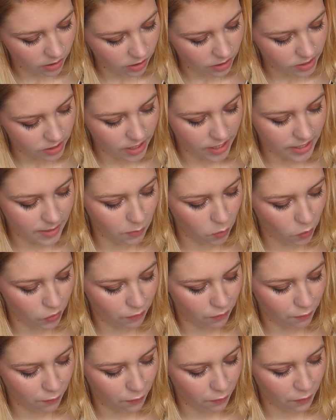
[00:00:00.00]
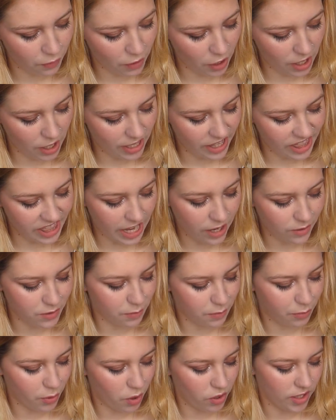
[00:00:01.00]
Says more than
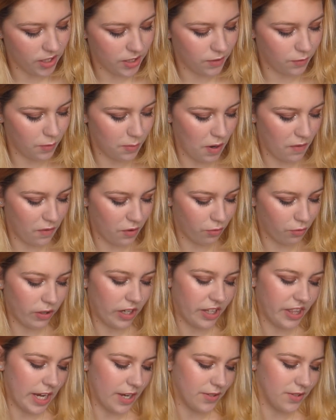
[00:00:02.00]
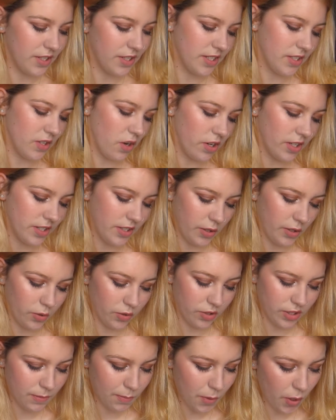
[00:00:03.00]
30,000 products from over 3,000 designers at your
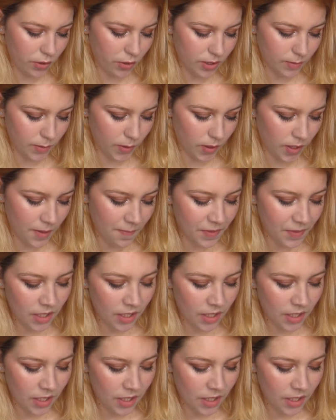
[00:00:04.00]
disposal.